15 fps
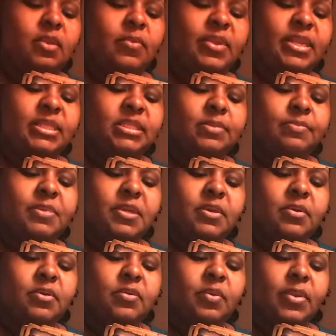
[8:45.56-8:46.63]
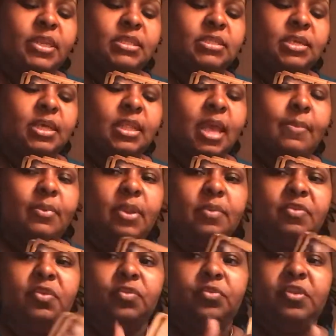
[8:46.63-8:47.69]
They're ready to build. They're ready to
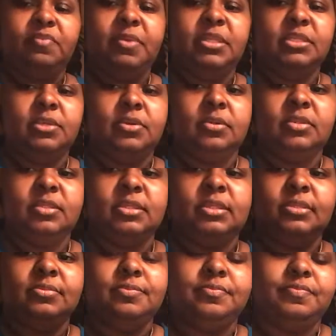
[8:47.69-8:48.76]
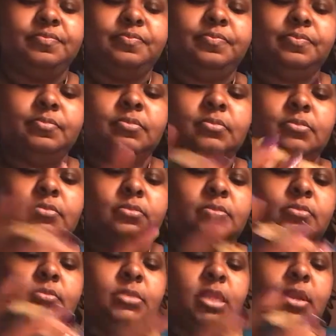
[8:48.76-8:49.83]
collaborate with the Three of Pentacles.
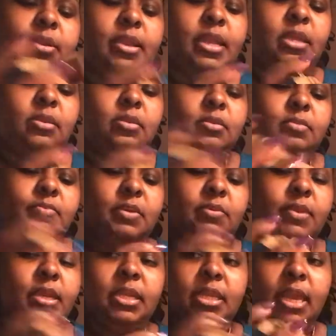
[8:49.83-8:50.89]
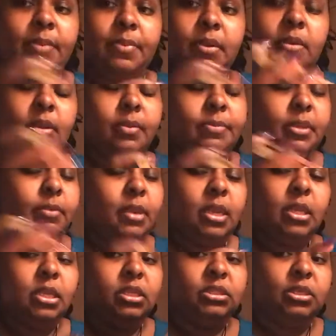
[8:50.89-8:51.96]
All right. Be ready, Capricorn. Be
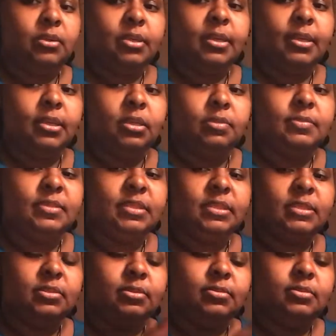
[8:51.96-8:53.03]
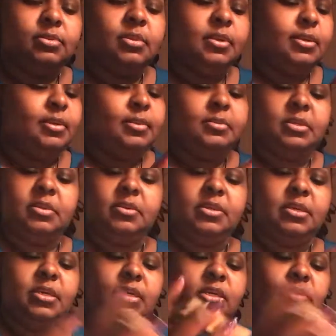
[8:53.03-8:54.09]
ready because here it comes.
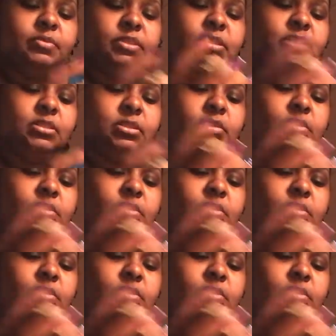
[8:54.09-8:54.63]
Here it comes.